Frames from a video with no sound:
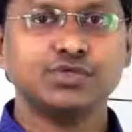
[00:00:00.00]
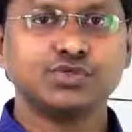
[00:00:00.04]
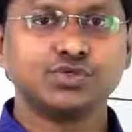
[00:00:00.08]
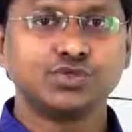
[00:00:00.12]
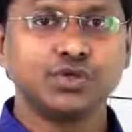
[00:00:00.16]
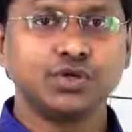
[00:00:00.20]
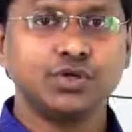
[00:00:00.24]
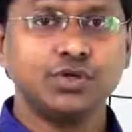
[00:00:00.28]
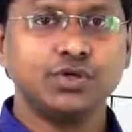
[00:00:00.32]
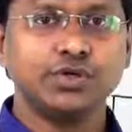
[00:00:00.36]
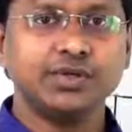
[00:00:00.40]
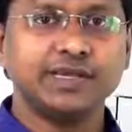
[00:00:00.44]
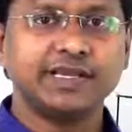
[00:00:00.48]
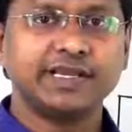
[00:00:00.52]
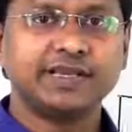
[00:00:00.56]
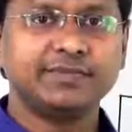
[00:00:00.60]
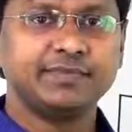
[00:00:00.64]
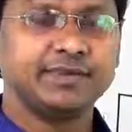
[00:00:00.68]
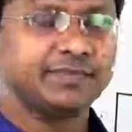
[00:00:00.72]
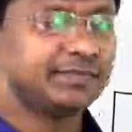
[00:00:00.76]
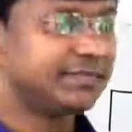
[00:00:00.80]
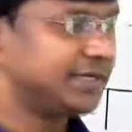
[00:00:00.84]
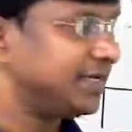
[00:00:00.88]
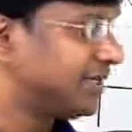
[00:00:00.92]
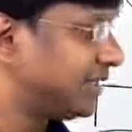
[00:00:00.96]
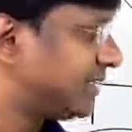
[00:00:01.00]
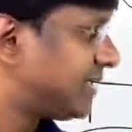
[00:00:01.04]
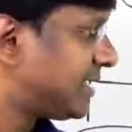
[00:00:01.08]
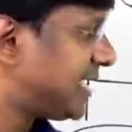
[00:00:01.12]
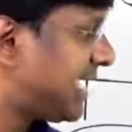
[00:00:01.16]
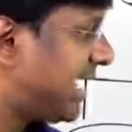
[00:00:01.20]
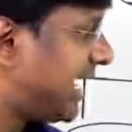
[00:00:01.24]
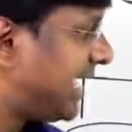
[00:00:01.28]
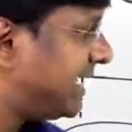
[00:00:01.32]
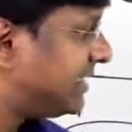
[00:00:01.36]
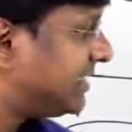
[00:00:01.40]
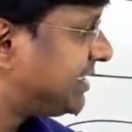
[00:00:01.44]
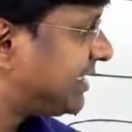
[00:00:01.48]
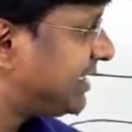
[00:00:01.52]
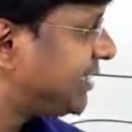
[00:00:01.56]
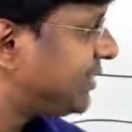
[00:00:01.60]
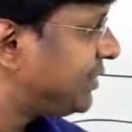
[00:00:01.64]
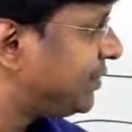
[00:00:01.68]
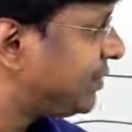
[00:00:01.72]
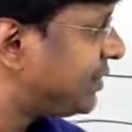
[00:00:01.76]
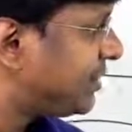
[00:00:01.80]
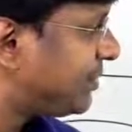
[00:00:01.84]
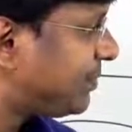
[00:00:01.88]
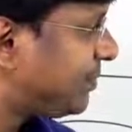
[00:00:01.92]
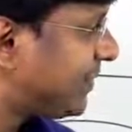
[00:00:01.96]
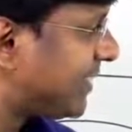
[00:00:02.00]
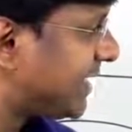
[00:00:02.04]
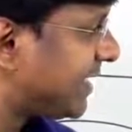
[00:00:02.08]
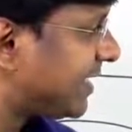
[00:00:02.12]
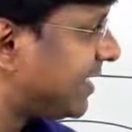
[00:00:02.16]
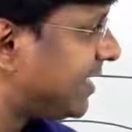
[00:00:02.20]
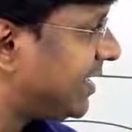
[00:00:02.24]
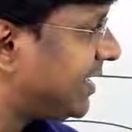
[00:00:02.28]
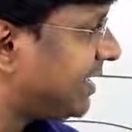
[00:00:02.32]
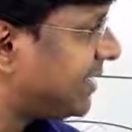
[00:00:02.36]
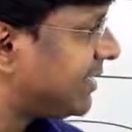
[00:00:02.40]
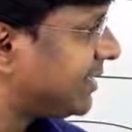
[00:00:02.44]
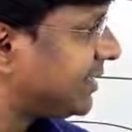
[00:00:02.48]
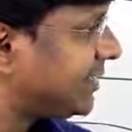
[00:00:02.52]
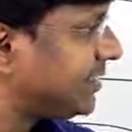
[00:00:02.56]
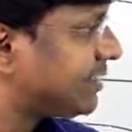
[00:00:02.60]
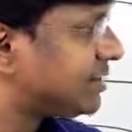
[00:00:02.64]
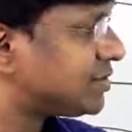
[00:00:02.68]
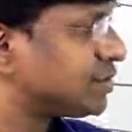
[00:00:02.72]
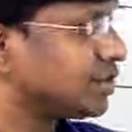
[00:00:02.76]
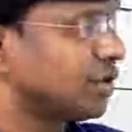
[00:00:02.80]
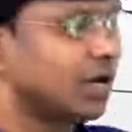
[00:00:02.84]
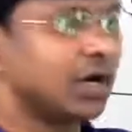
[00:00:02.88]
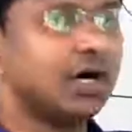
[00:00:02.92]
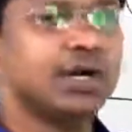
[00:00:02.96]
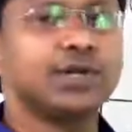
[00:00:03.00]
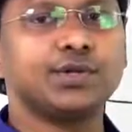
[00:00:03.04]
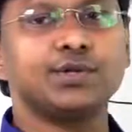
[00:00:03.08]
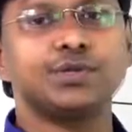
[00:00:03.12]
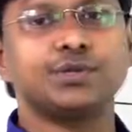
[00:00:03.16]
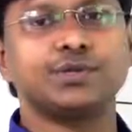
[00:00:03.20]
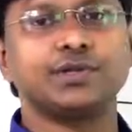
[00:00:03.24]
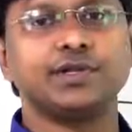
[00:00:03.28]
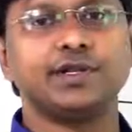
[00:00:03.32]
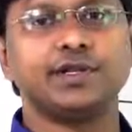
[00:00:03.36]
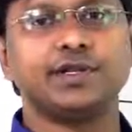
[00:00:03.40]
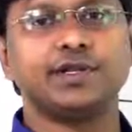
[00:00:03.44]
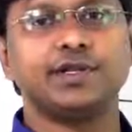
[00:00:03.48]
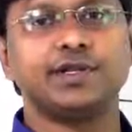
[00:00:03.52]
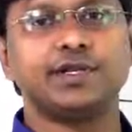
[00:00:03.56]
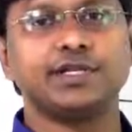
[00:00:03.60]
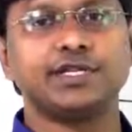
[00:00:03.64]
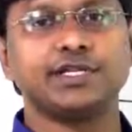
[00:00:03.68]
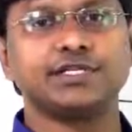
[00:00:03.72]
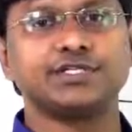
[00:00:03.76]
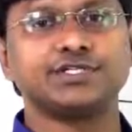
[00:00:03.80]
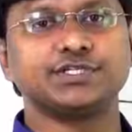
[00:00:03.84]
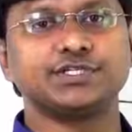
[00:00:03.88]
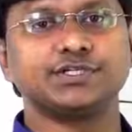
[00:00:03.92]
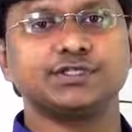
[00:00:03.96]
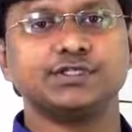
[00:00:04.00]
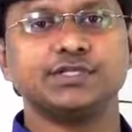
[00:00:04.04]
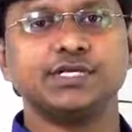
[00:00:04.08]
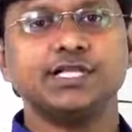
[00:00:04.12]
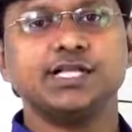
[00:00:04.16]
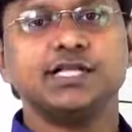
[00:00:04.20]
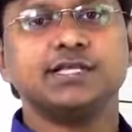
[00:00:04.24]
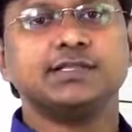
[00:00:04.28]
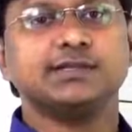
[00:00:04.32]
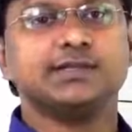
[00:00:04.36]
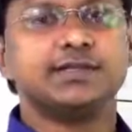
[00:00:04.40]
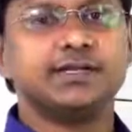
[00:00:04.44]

So remember, either in your paralytic ileus or urinary retention,